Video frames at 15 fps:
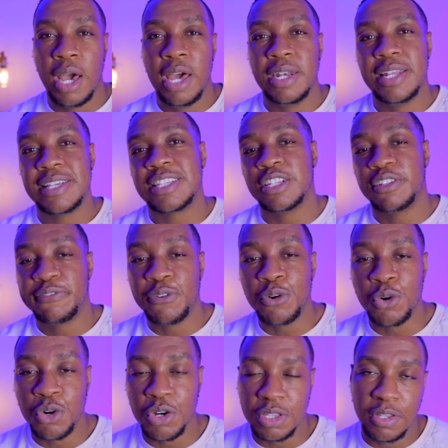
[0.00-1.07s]
and this is
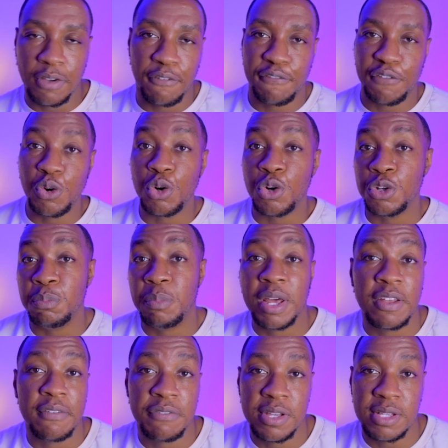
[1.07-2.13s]
for the feel-good
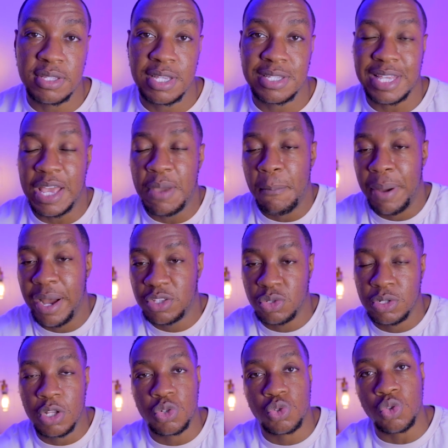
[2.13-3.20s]
benefits, its impact
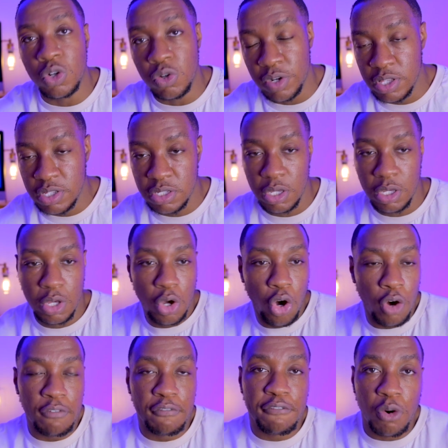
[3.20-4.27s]
on endurance,
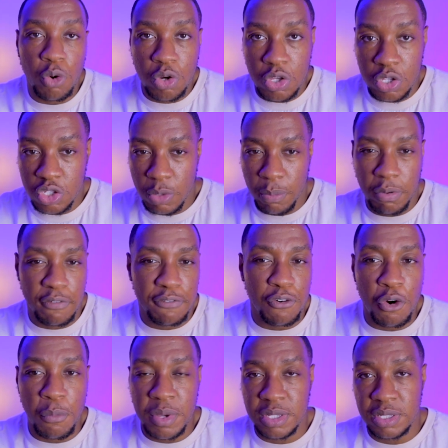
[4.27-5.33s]
on focus, on
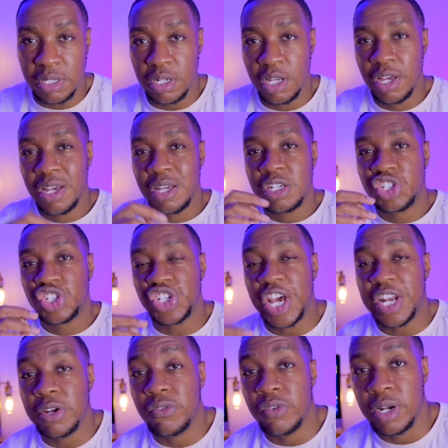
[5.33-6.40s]
performance, and
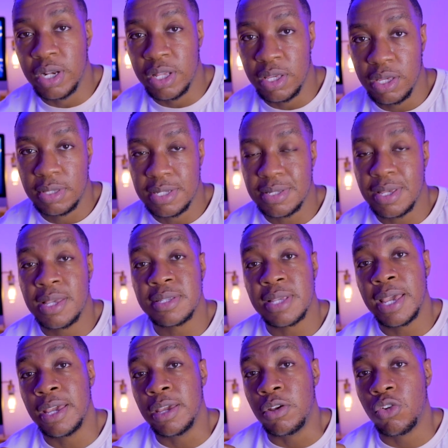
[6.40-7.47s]
generally, this is
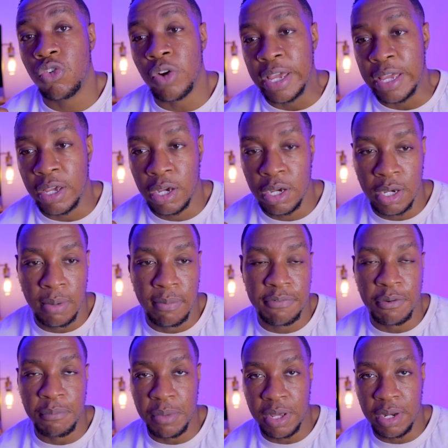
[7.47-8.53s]
a great herb
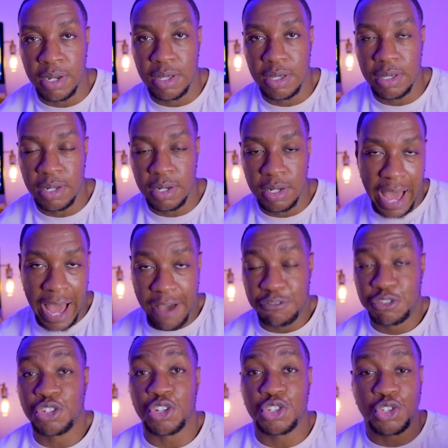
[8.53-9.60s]
for men. And
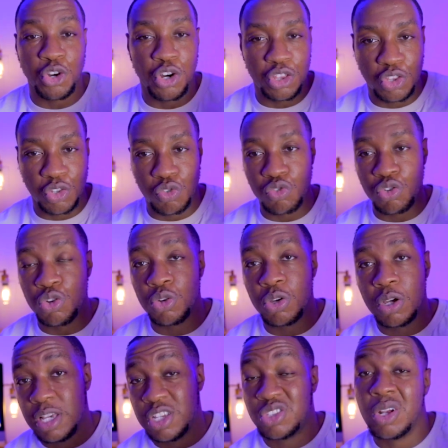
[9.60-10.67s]
I've just got the root.
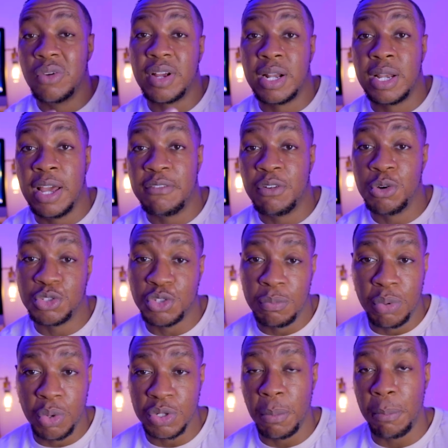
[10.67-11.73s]
Historically, I've also
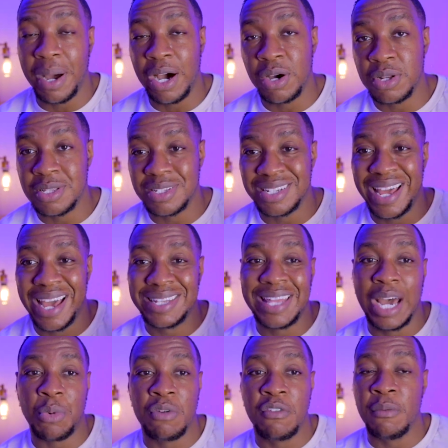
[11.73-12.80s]
bought the powders and had
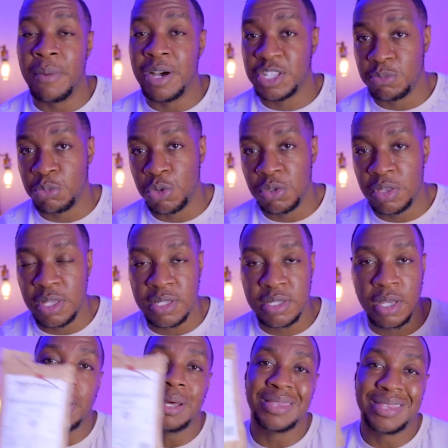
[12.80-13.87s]
that within my smoothies.
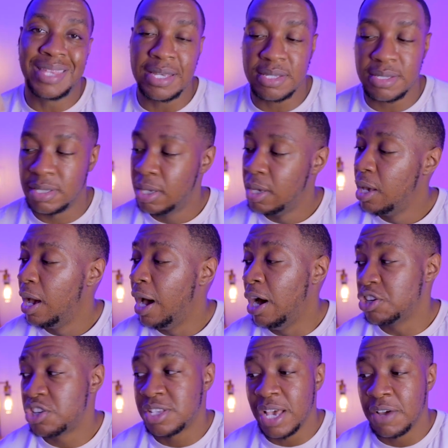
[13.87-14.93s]
But this,
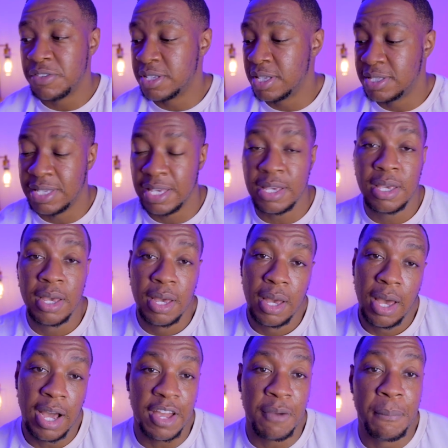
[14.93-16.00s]
I'll just have as a tea.
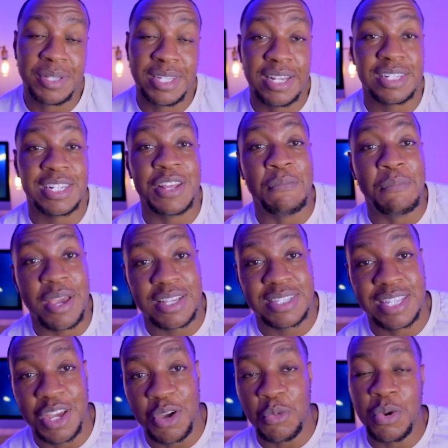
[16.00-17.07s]
I can potentially
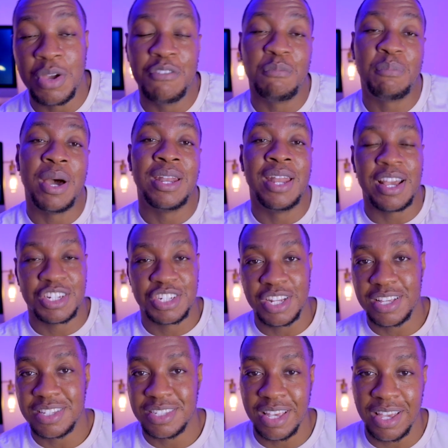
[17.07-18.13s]
mix it with Panax
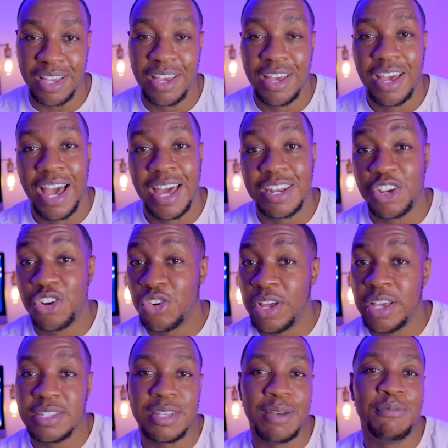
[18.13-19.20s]
Jinsang and
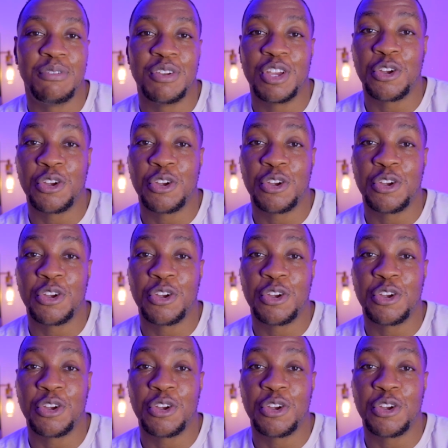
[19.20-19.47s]
create something